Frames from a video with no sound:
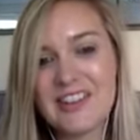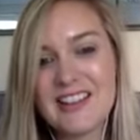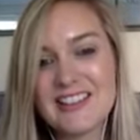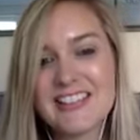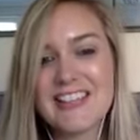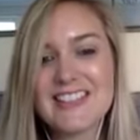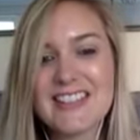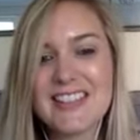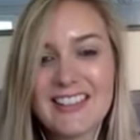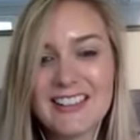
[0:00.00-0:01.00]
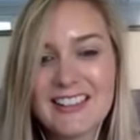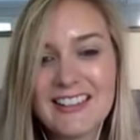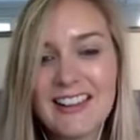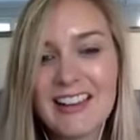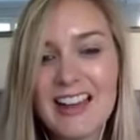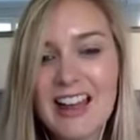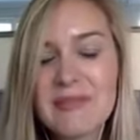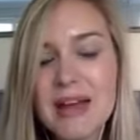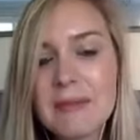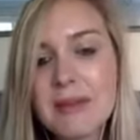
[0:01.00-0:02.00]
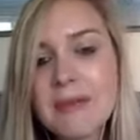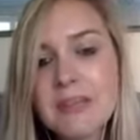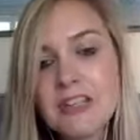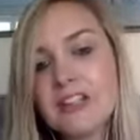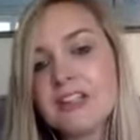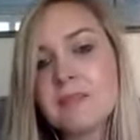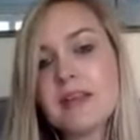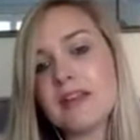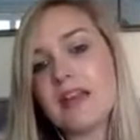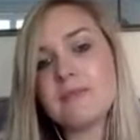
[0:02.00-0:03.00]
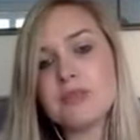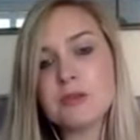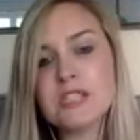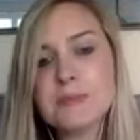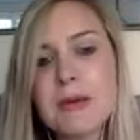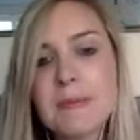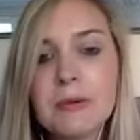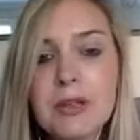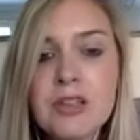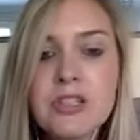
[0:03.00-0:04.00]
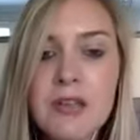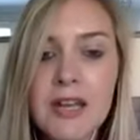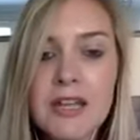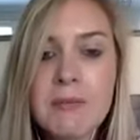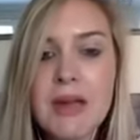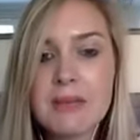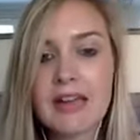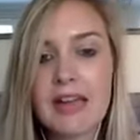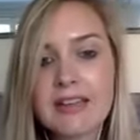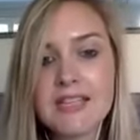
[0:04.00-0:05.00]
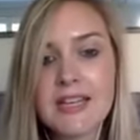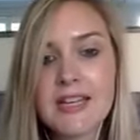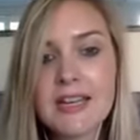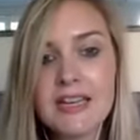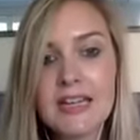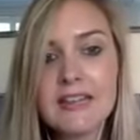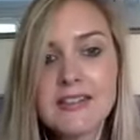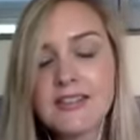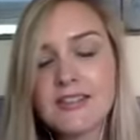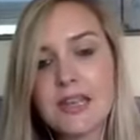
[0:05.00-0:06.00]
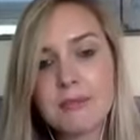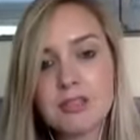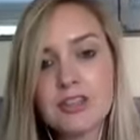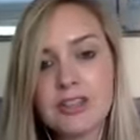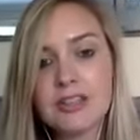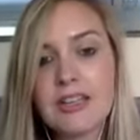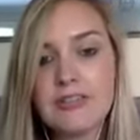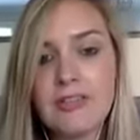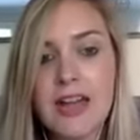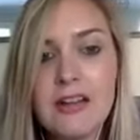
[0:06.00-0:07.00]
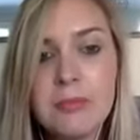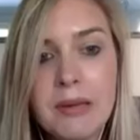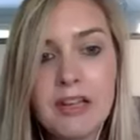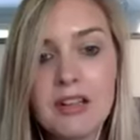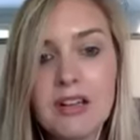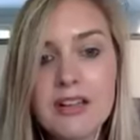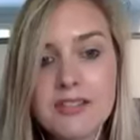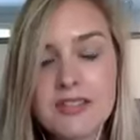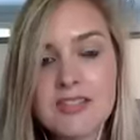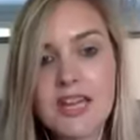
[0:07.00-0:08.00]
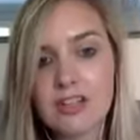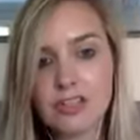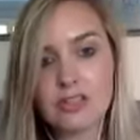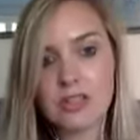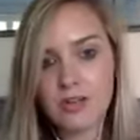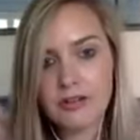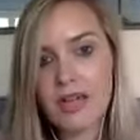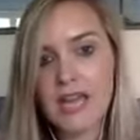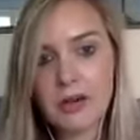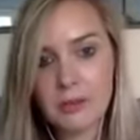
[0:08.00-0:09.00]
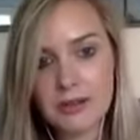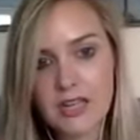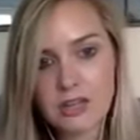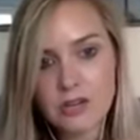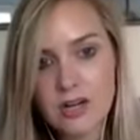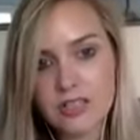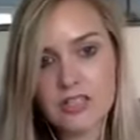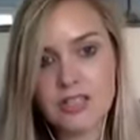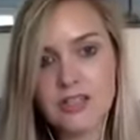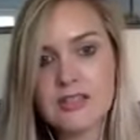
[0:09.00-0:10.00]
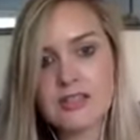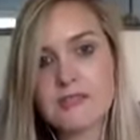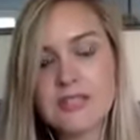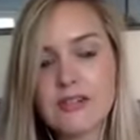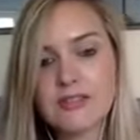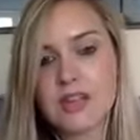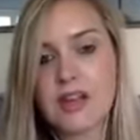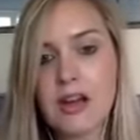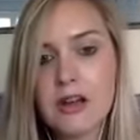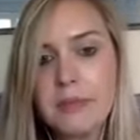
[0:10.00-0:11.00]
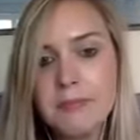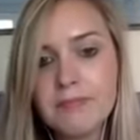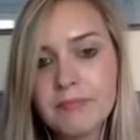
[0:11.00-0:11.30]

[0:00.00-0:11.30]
Fantastic. And maybe you could talk us a bit about what you're doing at the moment, Casey, and any hints and tips you can give for helping clients to section their own hair when they're trying to do this themselves at home.